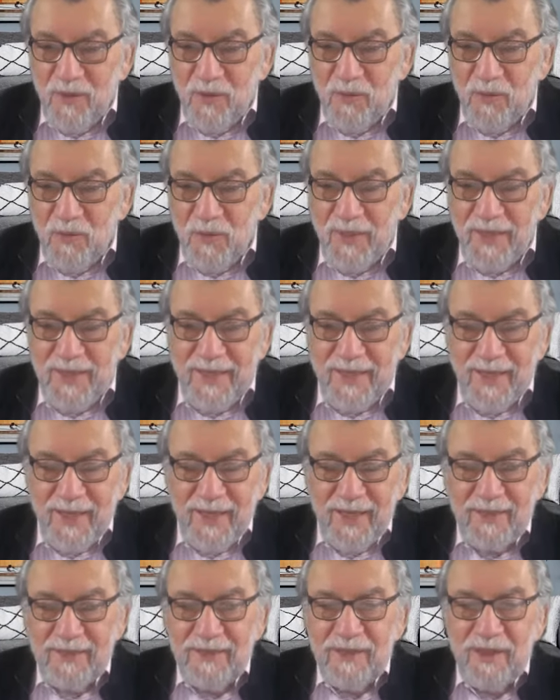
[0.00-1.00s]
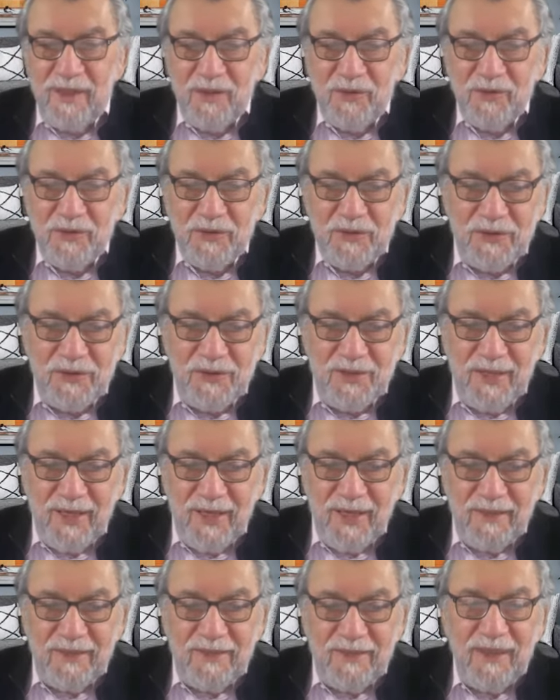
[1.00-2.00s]
we can't
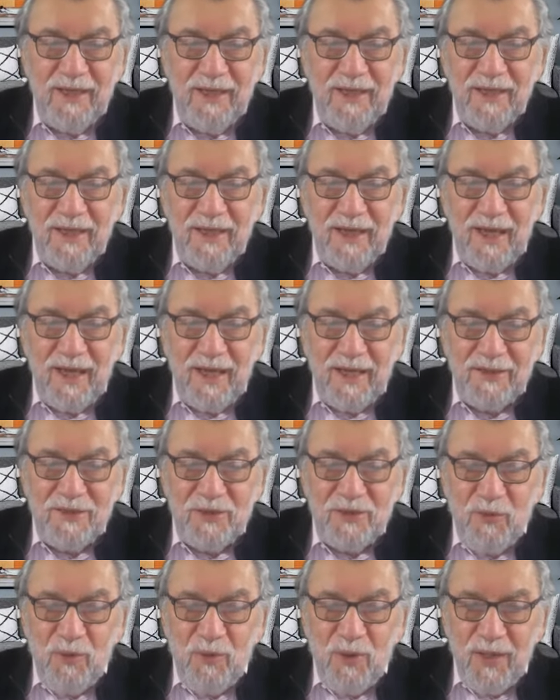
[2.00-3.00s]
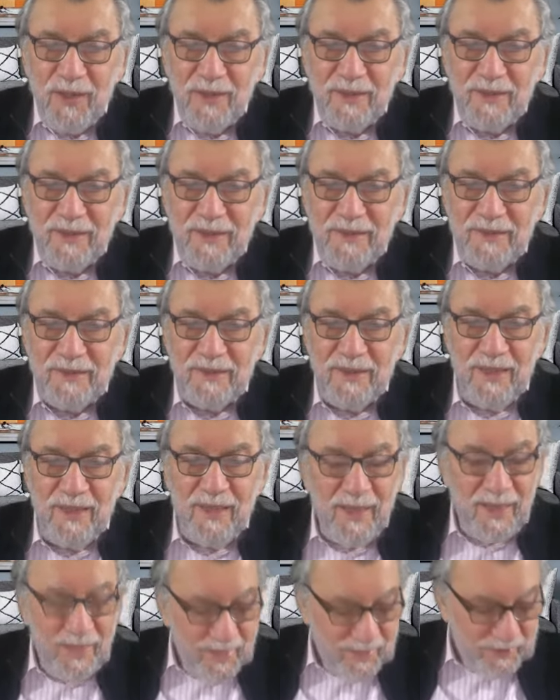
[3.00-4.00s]
understand God's qualities
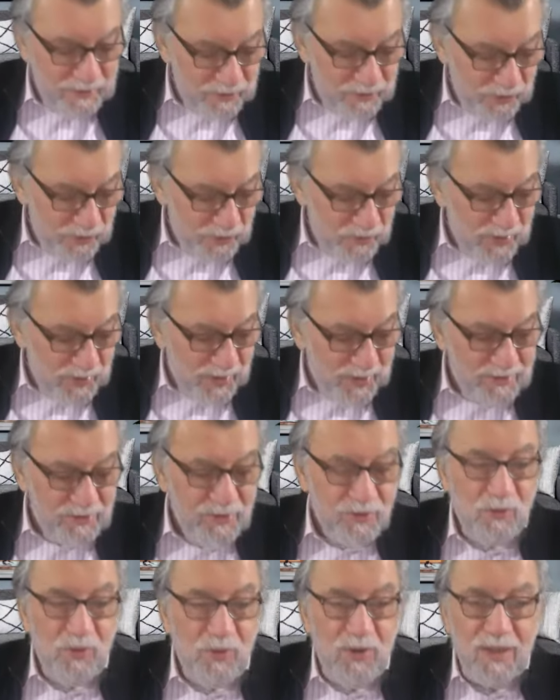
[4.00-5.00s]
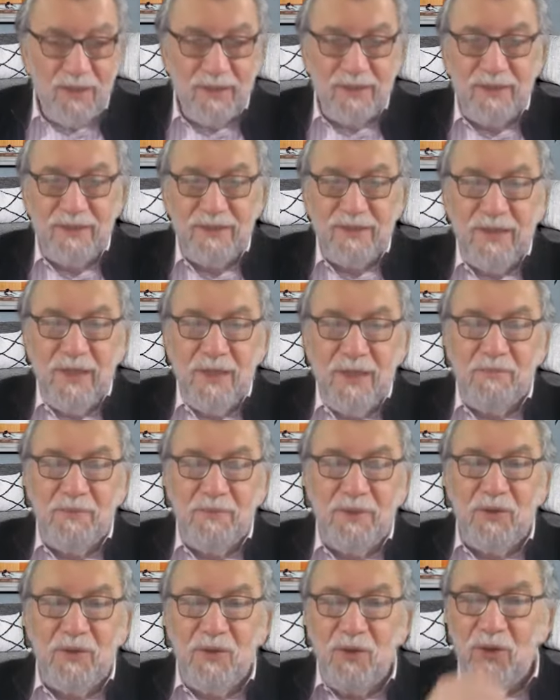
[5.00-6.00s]
and know God's qualities
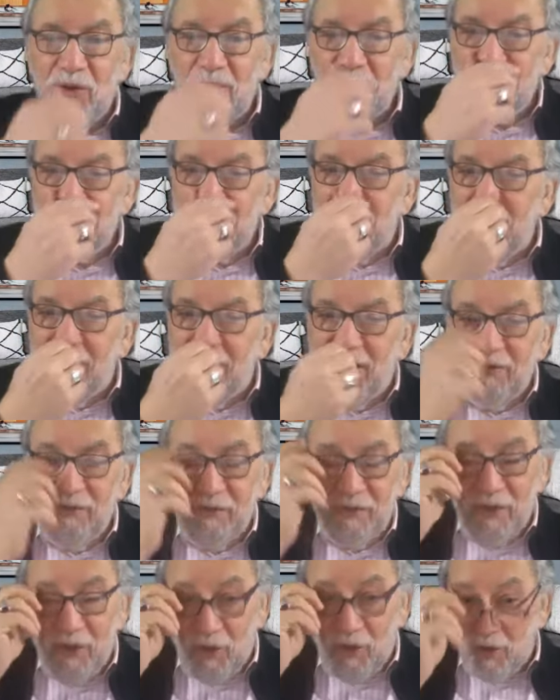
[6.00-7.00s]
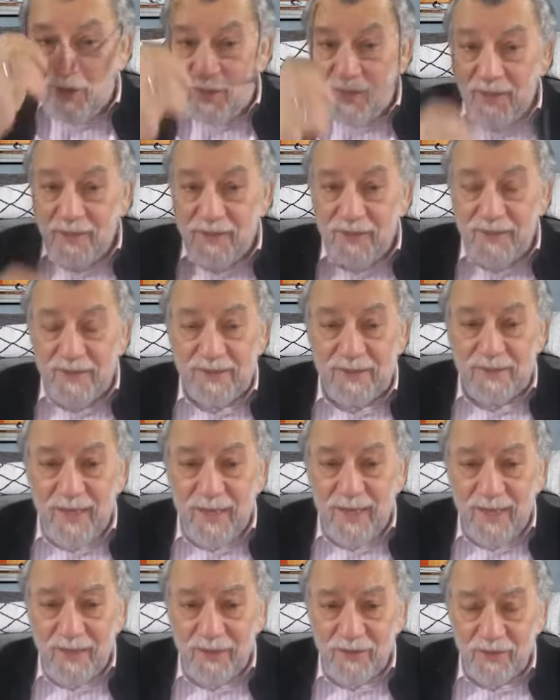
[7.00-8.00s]
because of our
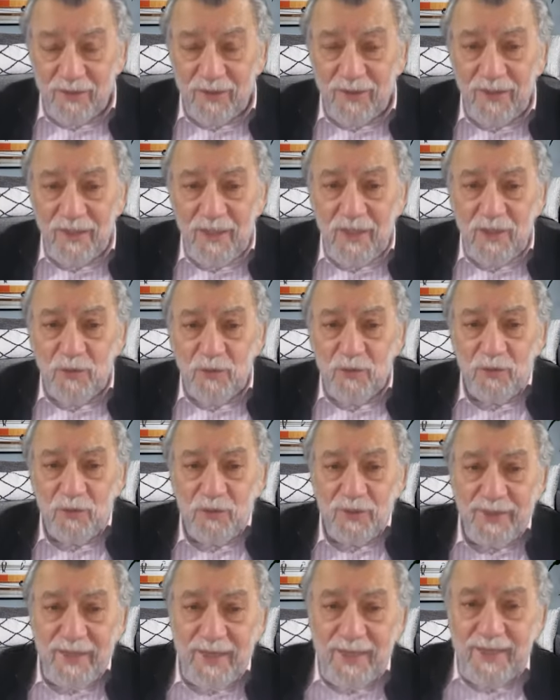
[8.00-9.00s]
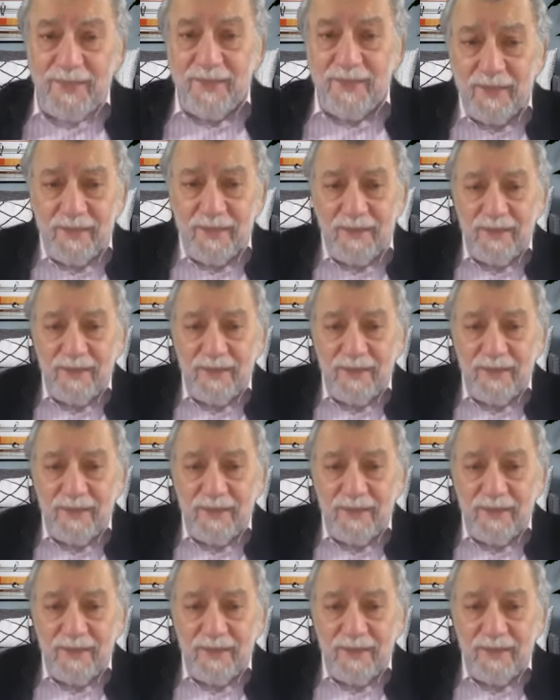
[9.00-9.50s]
desire creating